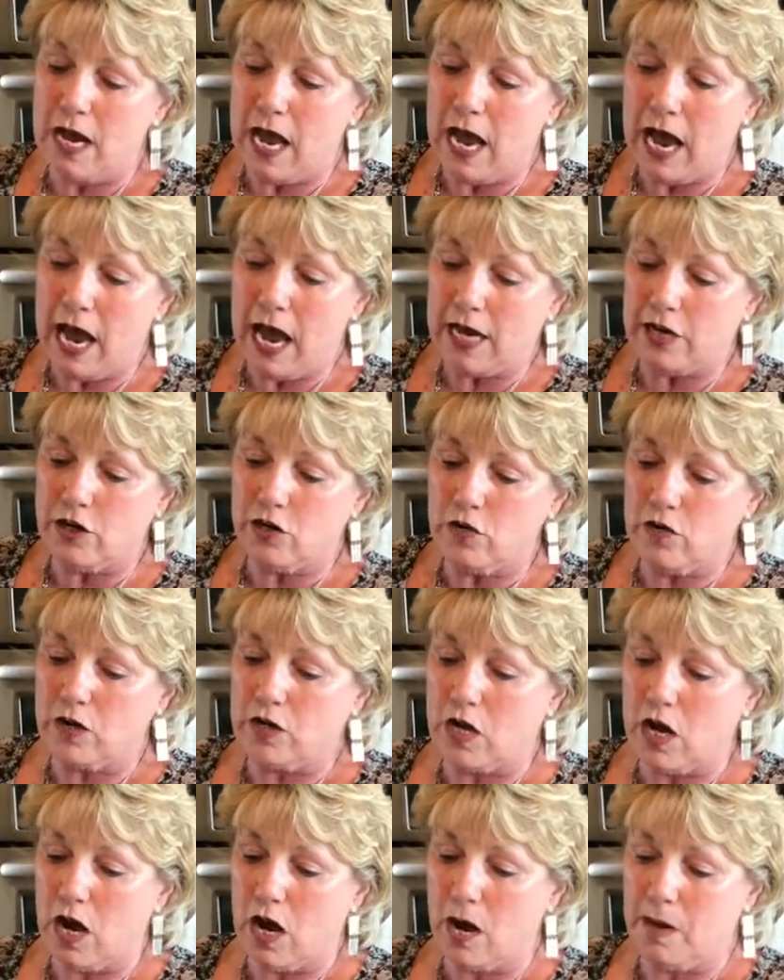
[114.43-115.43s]
I do
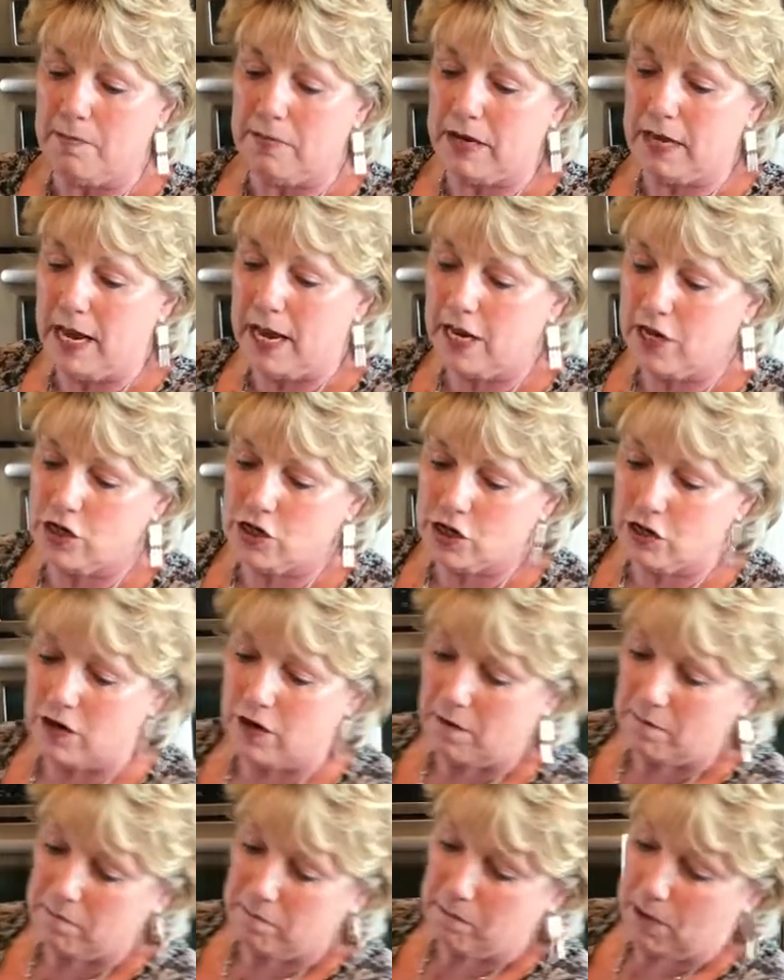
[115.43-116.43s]
a combination
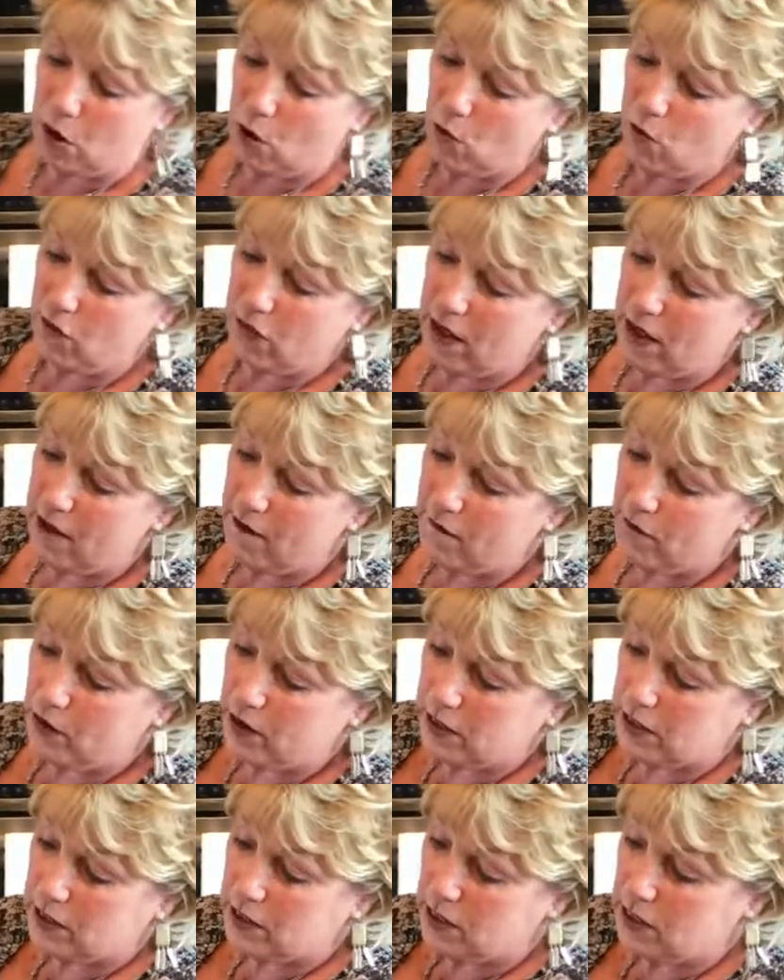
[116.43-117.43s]
of both of
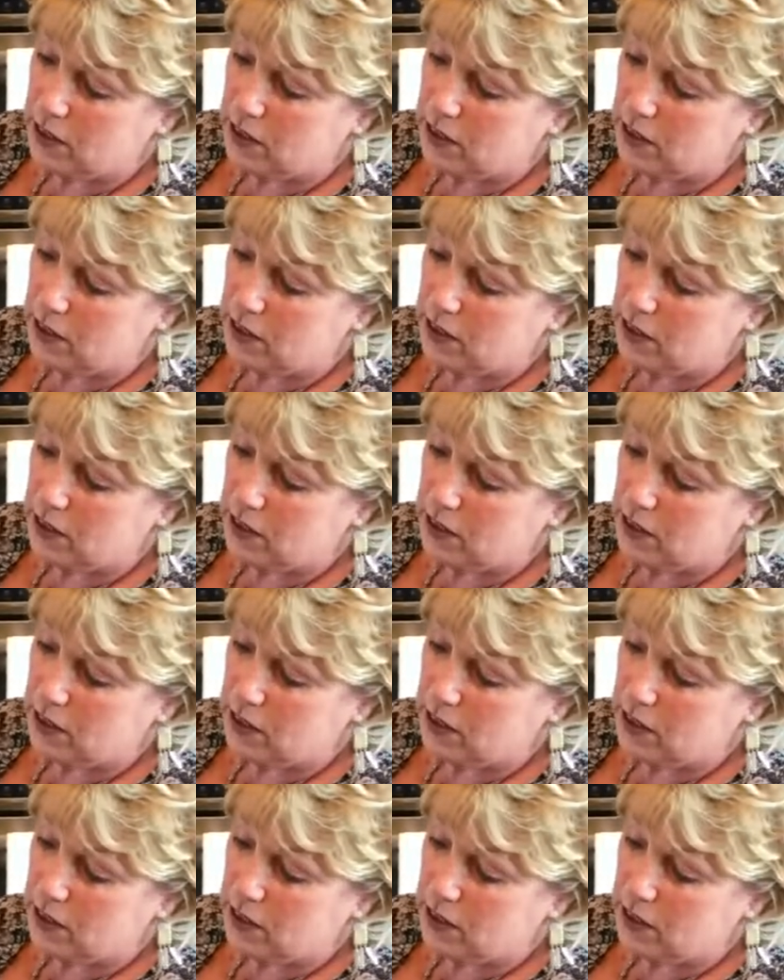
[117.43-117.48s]
it